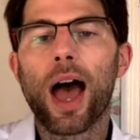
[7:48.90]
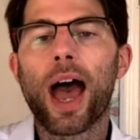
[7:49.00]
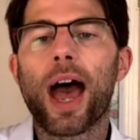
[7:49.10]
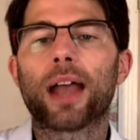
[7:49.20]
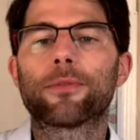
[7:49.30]

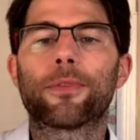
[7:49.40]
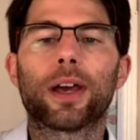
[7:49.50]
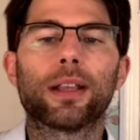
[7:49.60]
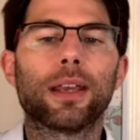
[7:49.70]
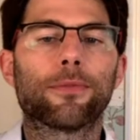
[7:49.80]
And
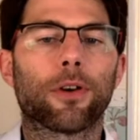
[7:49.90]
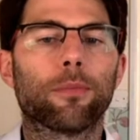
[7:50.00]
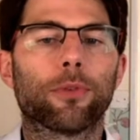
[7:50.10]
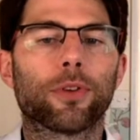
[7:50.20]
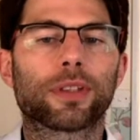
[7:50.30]
finally, from
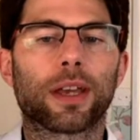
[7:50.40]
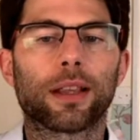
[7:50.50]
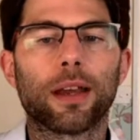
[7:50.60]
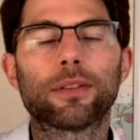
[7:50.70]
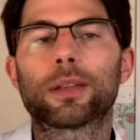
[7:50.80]
Broadside
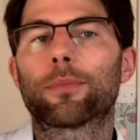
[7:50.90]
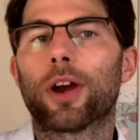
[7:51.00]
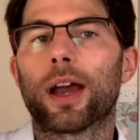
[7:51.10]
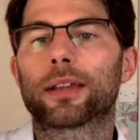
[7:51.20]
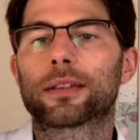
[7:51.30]
Lotus
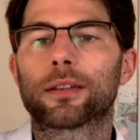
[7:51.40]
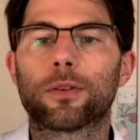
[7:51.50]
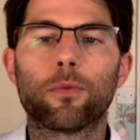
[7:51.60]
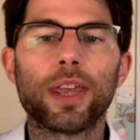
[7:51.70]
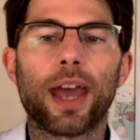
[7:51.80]
Press,
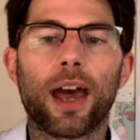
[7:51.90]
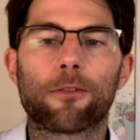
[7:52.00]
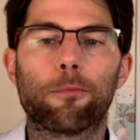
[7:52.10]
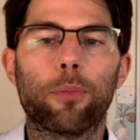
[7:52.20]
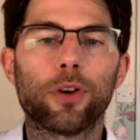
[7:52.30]
we
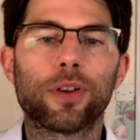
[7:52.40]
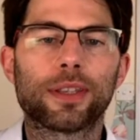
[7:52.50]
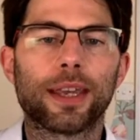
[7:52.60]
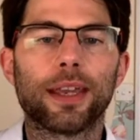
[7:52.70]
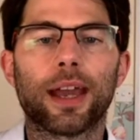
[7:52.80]
have Booker
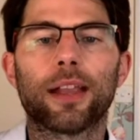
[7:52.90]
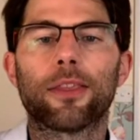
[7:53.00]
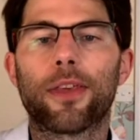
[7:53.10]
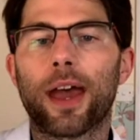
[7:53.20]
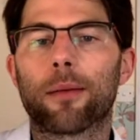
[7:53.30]
T
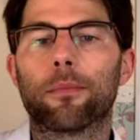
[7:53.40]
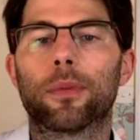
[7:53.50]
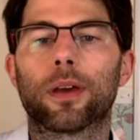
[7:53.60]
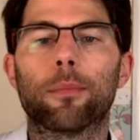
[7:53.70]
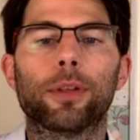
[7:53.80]
and Them,
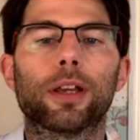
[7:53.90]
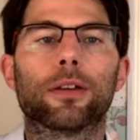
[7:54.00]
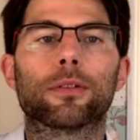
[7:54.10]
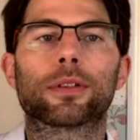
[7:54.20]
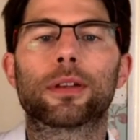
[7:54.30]
A
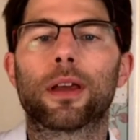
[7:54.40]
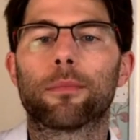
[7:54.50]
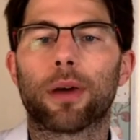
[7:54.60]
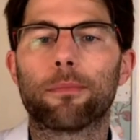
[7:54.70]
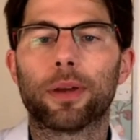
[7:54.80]
Blues
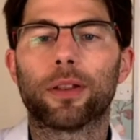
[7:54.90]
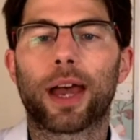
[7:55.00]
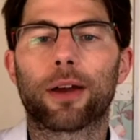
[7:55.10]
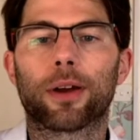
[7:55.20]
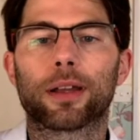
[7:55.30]
by Bill
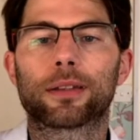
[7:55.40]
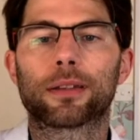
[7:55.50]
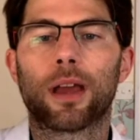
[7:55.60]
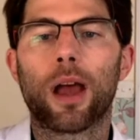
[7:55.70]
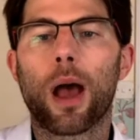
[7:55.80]
Harris,
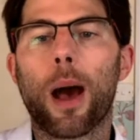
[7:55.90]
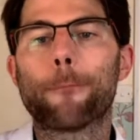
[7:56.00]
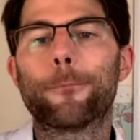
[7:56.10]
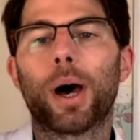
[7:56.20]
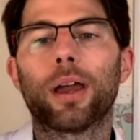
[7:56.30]
a
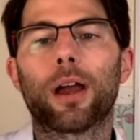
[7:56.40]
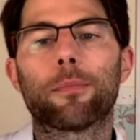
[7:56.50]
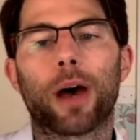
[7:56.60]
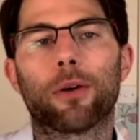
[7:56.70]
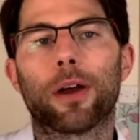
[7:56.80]
bio
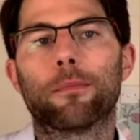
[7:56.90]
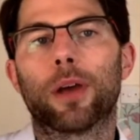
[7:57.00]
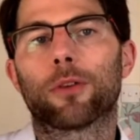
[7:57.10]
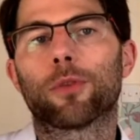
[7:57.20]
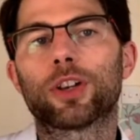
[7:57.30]
poem
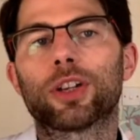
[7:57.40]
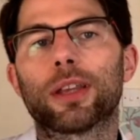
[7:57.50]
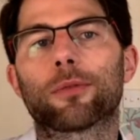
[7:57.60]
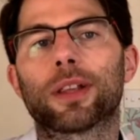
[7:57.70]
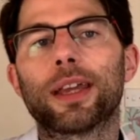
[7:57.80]

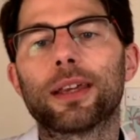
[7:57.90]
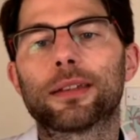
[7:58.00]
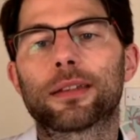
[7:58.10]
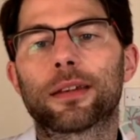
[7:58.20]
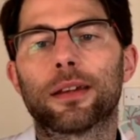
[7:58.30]
originally
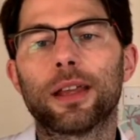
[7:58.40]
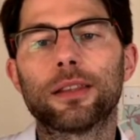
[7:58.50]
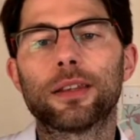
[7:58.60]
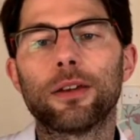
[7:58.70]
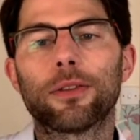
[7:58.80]
released in
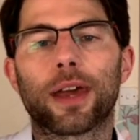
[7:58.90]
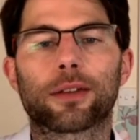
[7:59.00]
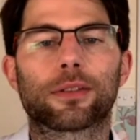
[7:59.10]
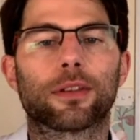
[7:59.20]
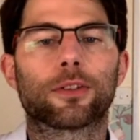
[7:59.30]

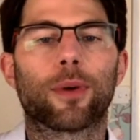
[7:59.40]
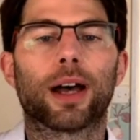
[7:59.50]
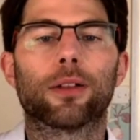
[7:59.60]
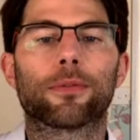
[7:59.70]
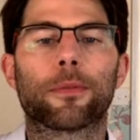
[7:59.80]

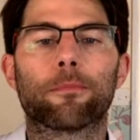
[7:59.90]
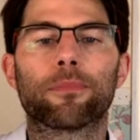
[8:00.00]
2012.